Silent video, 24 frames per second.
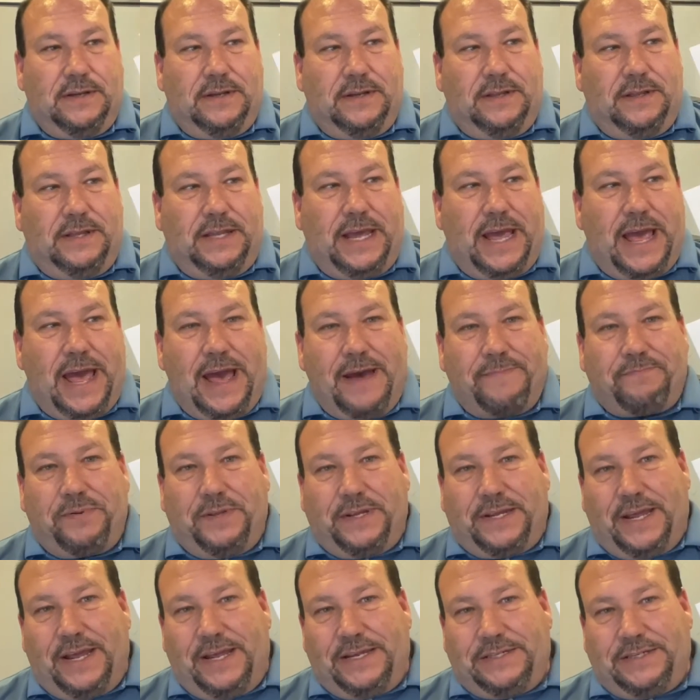the
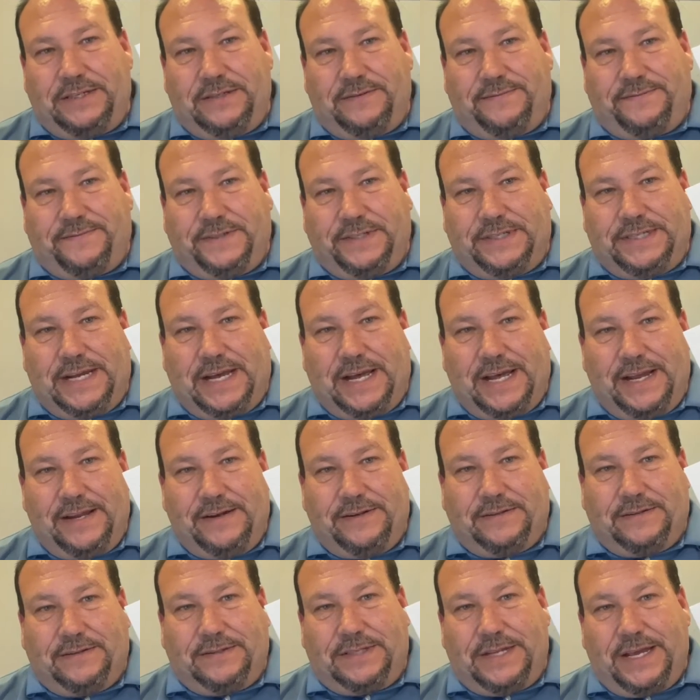application for
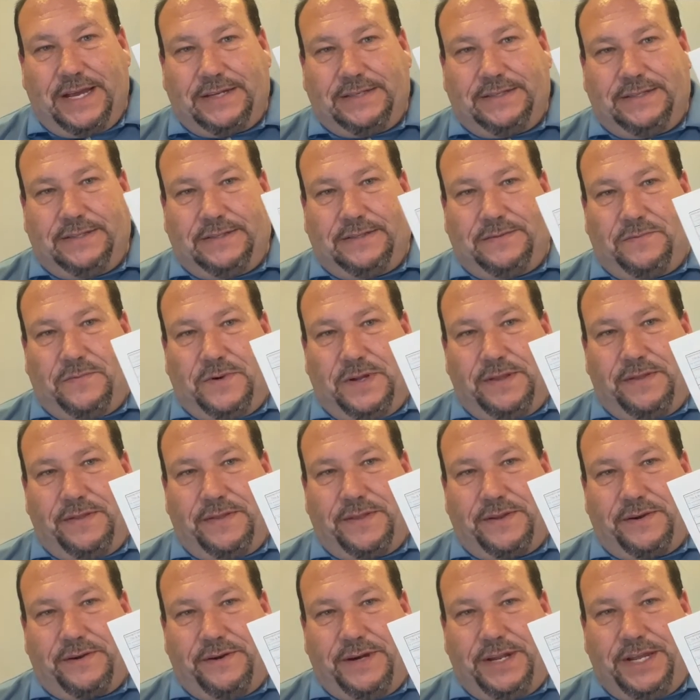title, Texas
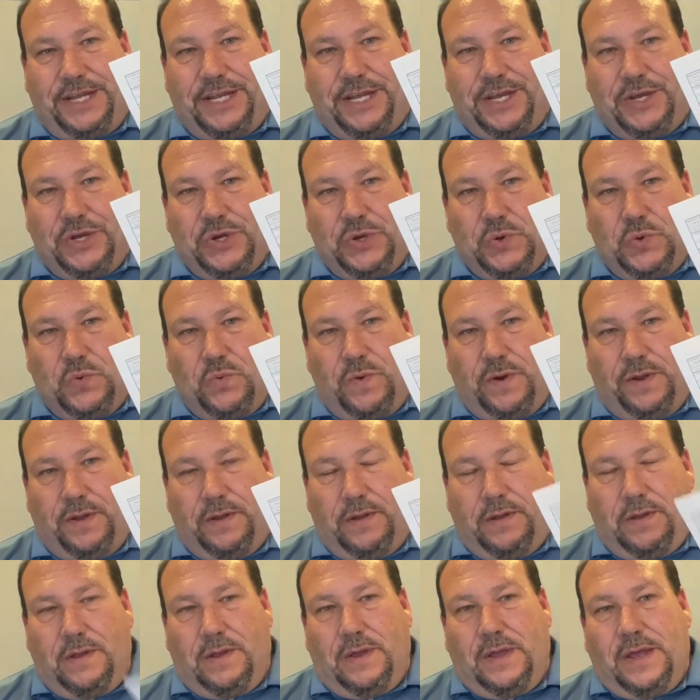130U.
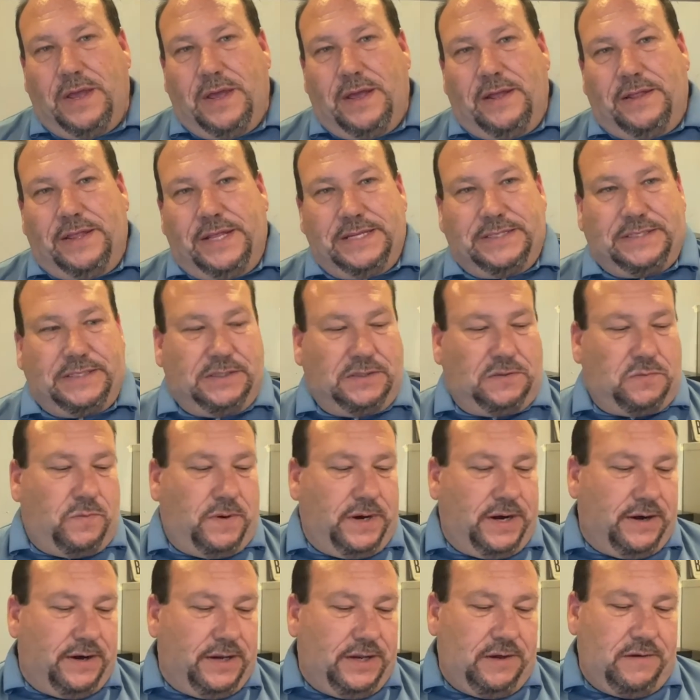This is
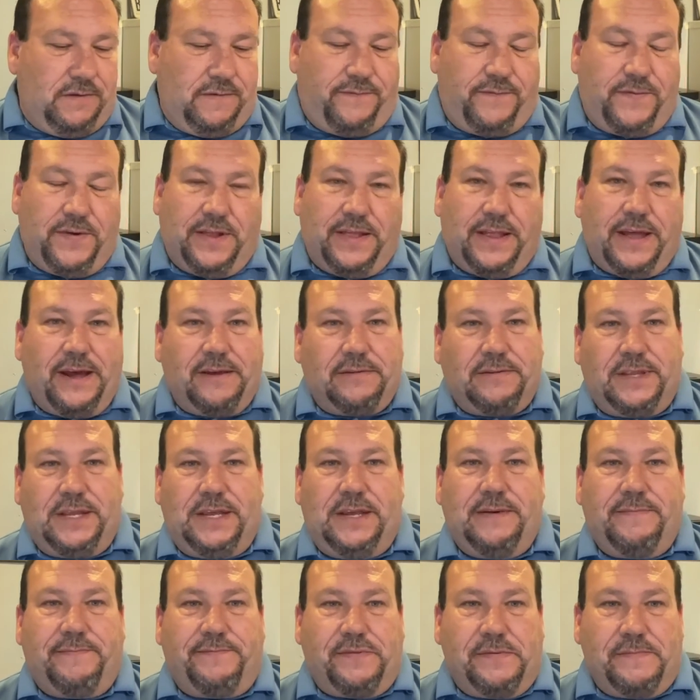where you fill out the
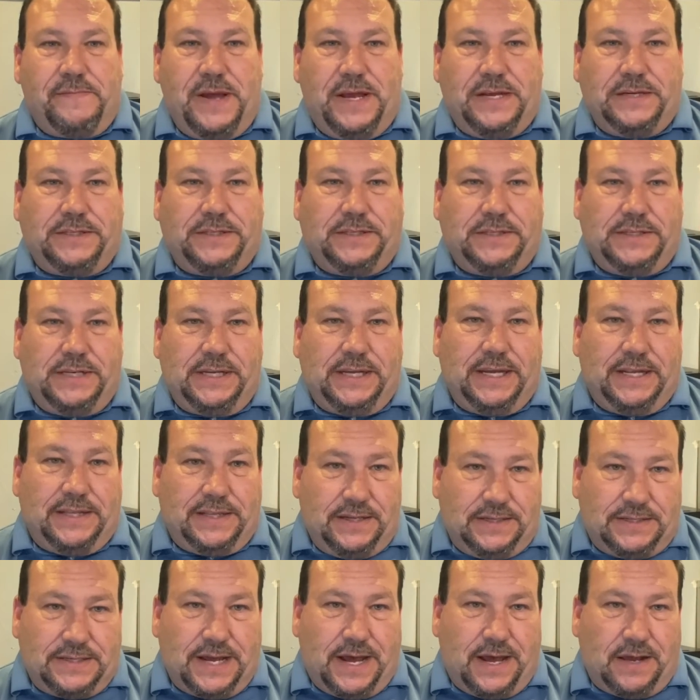information to get the
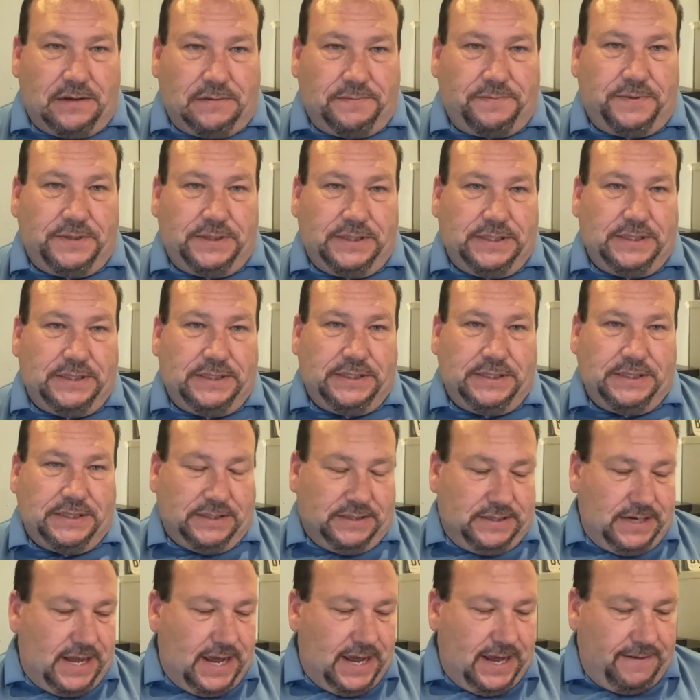title put into your
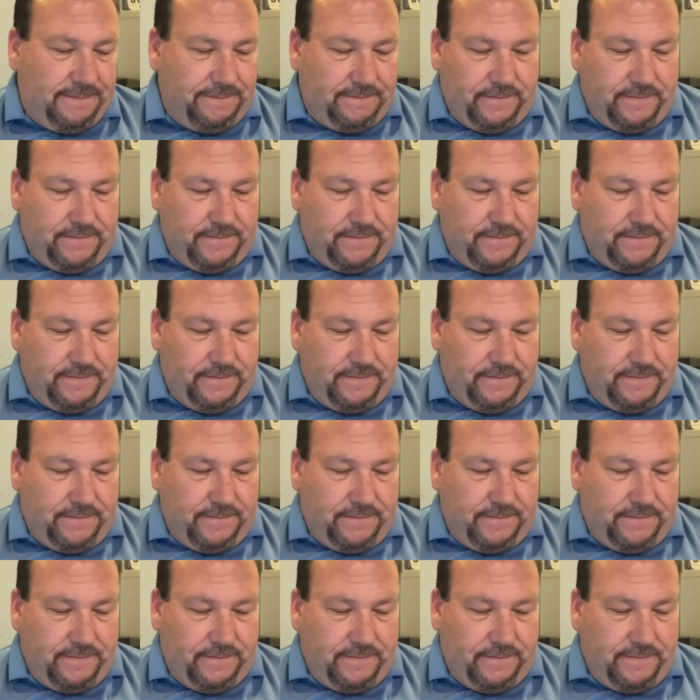name.